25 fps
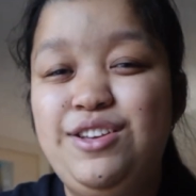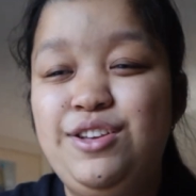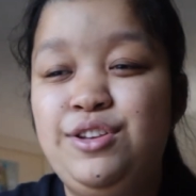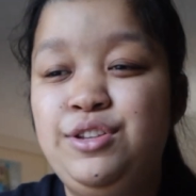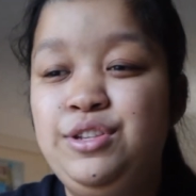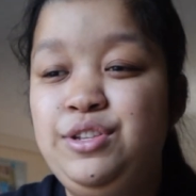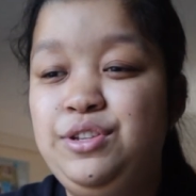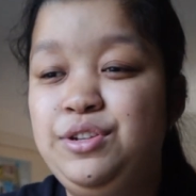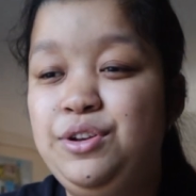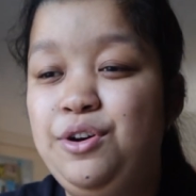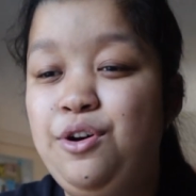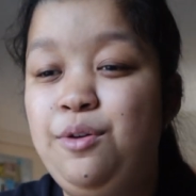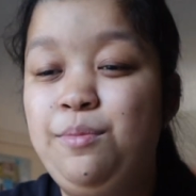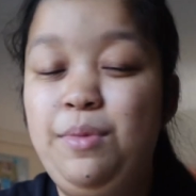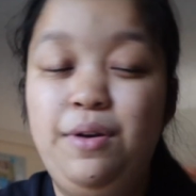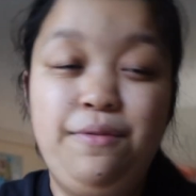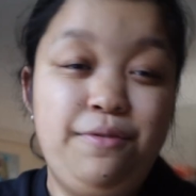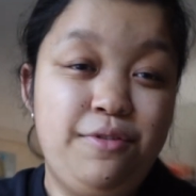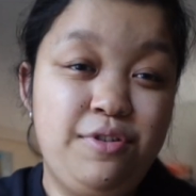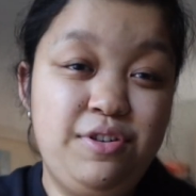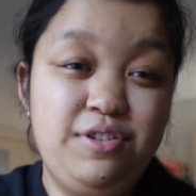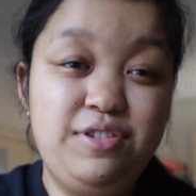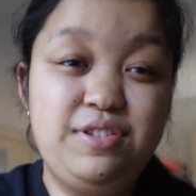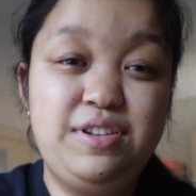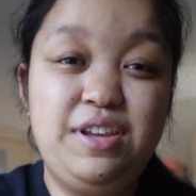So my
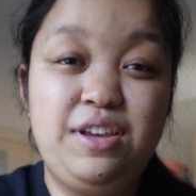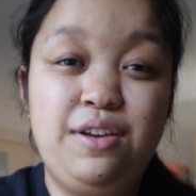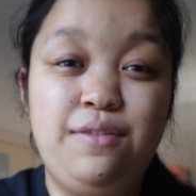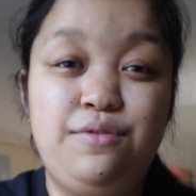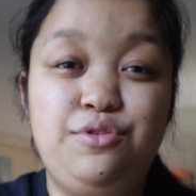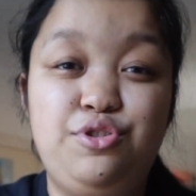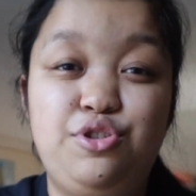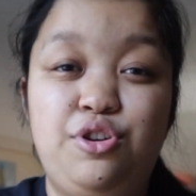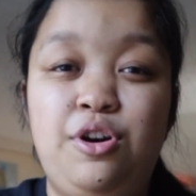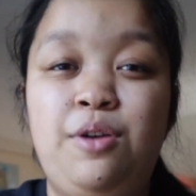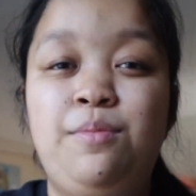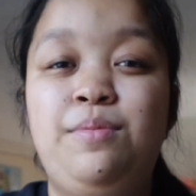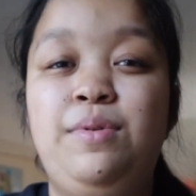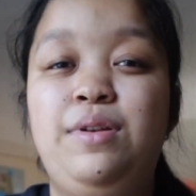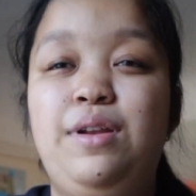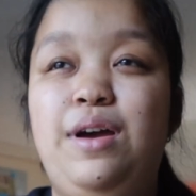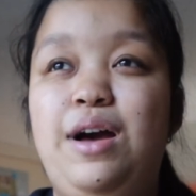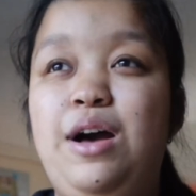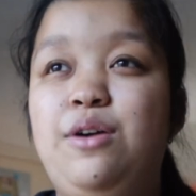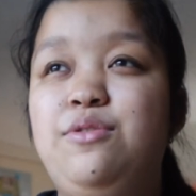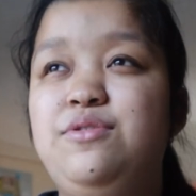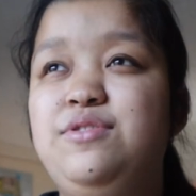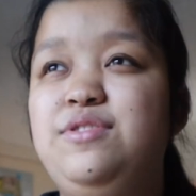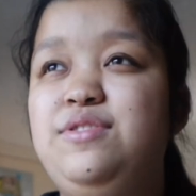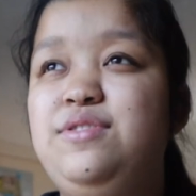first day of job,
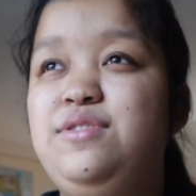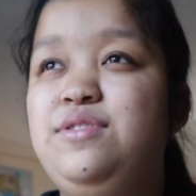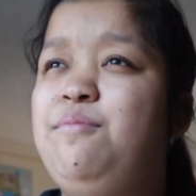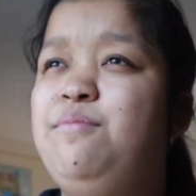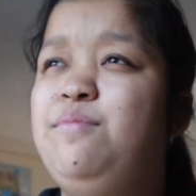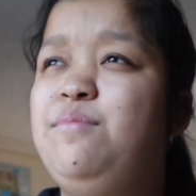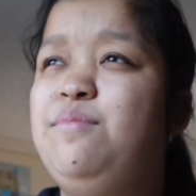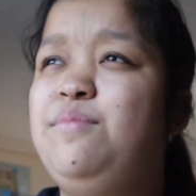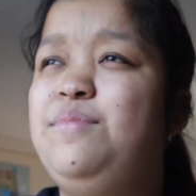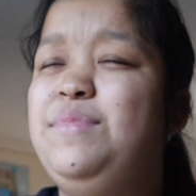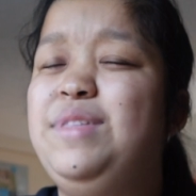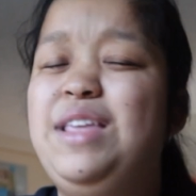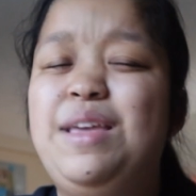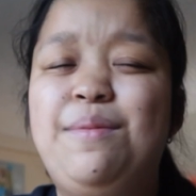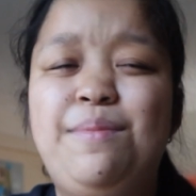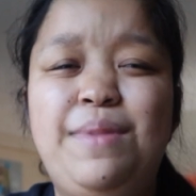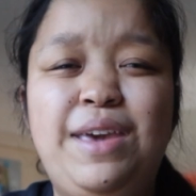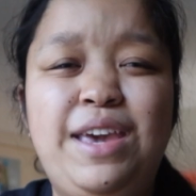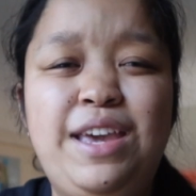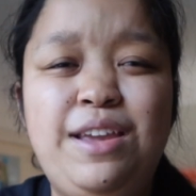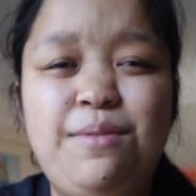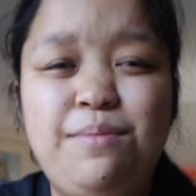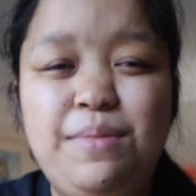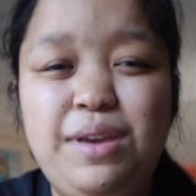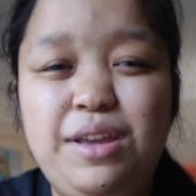they
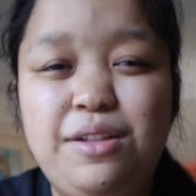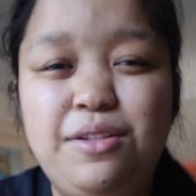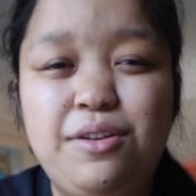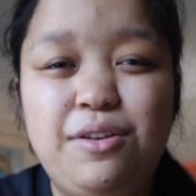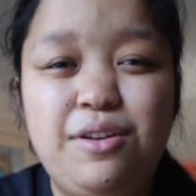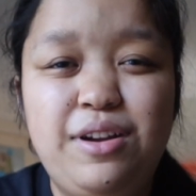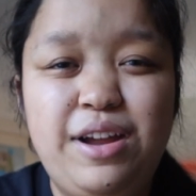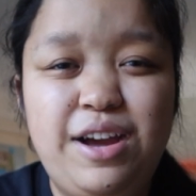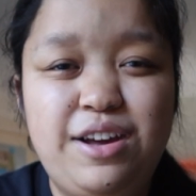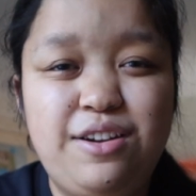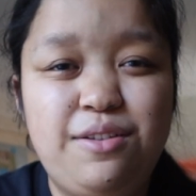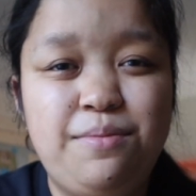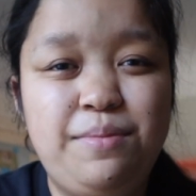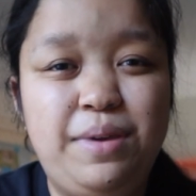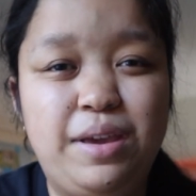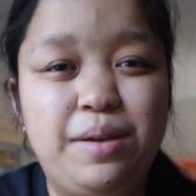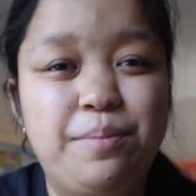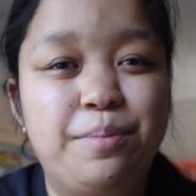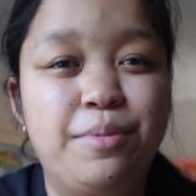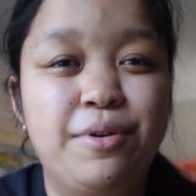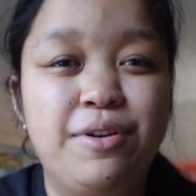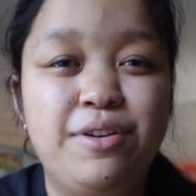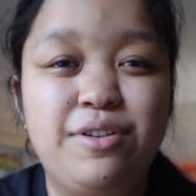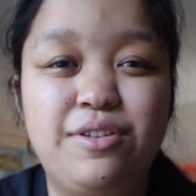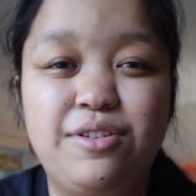made me learn how to make
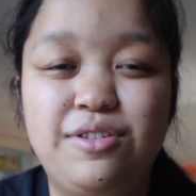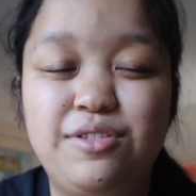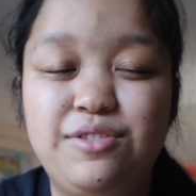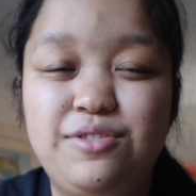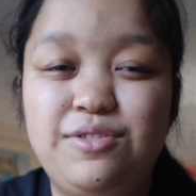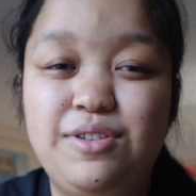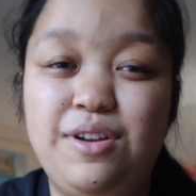burgers.